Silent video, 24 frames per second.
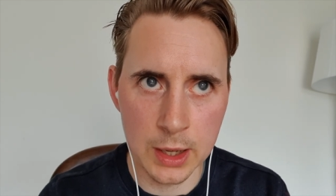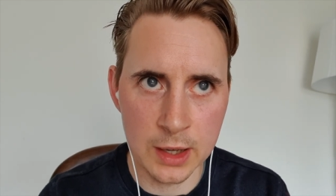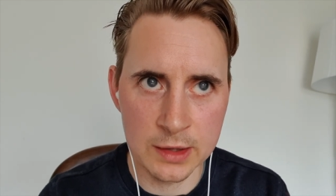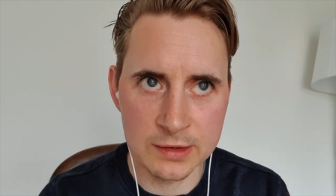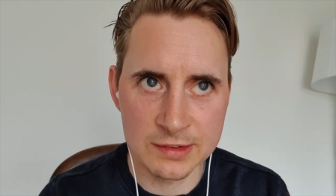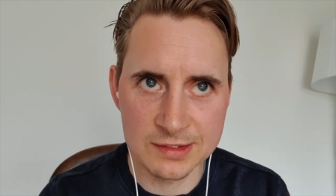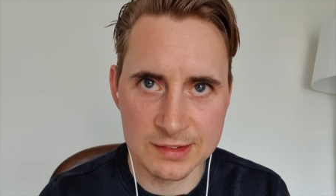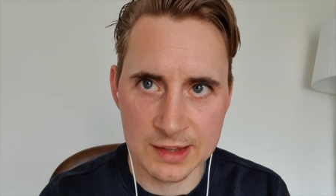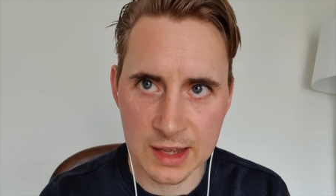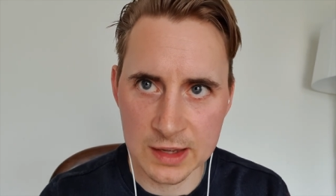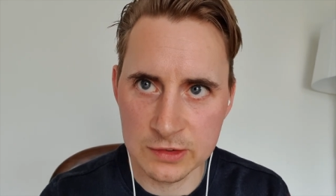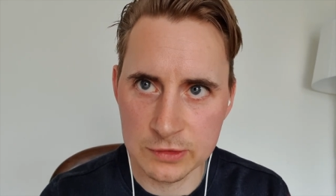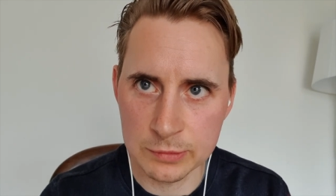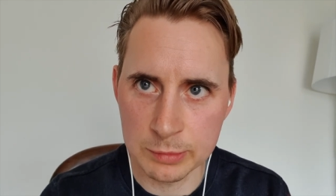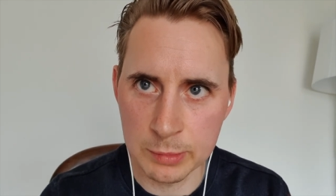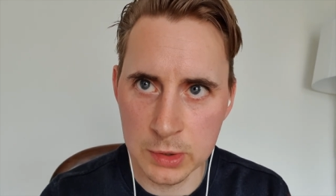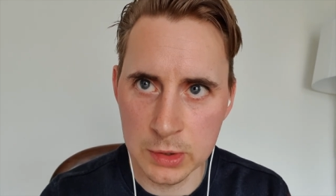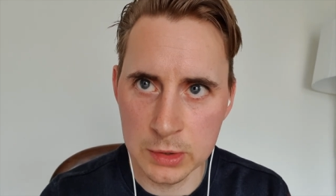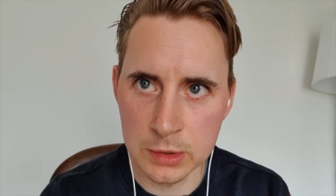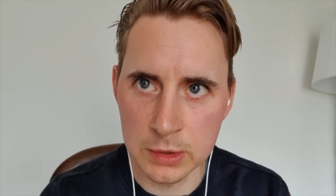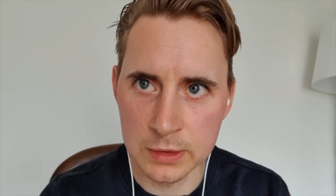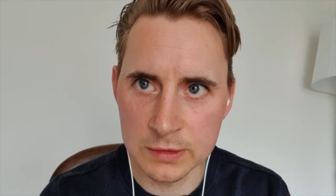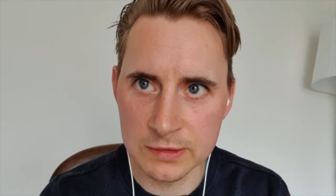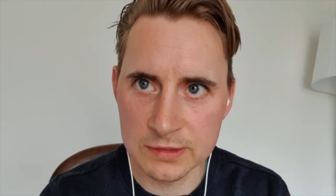
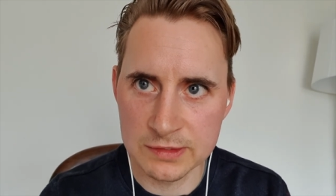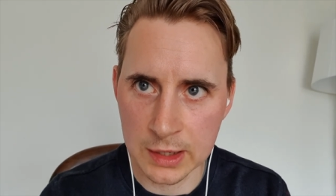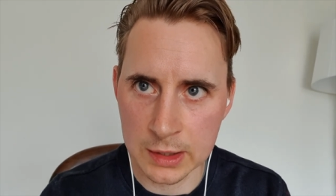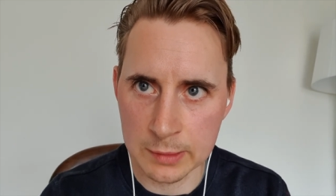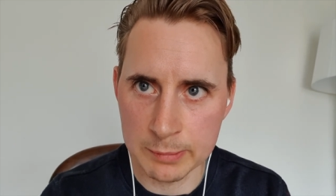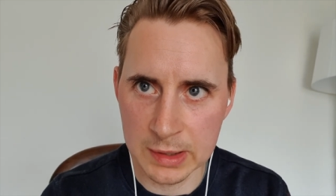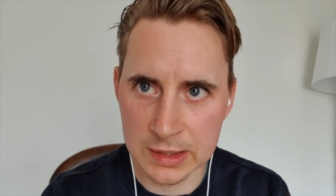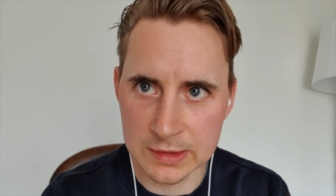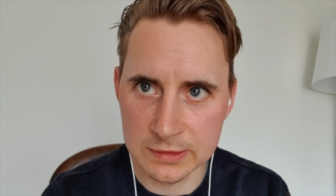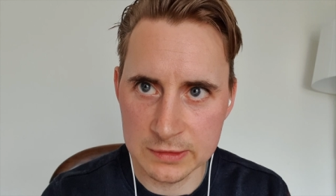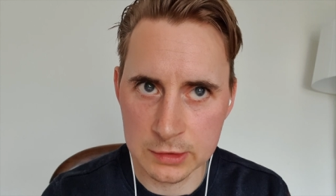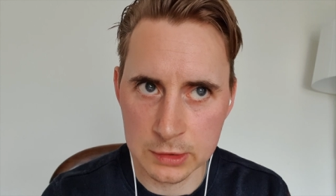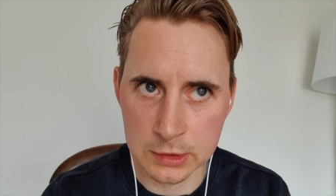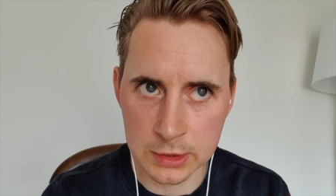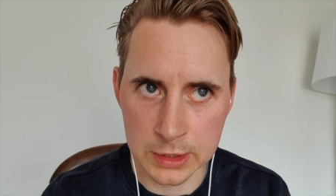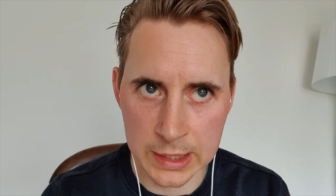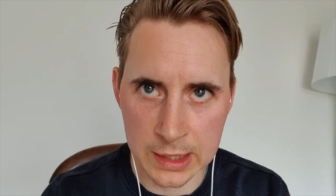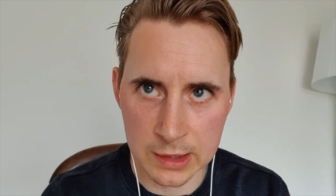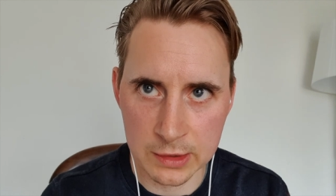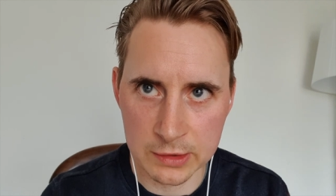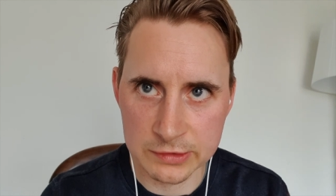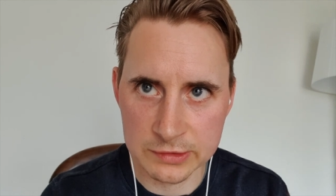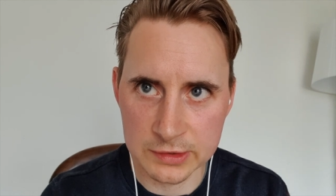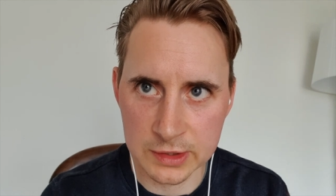assessment and segmental
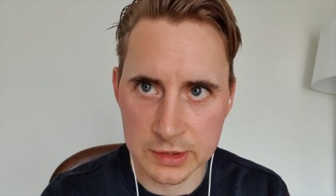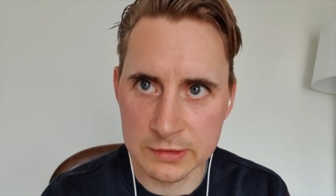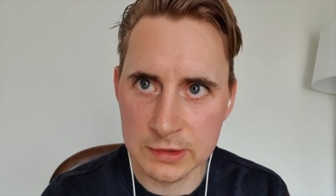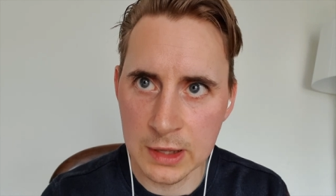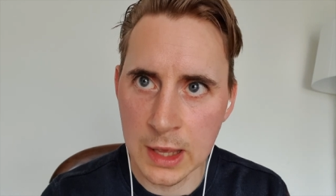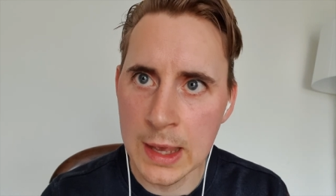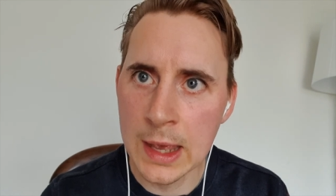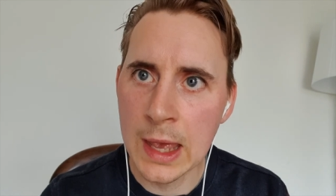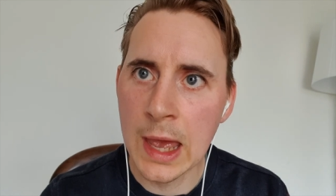analysis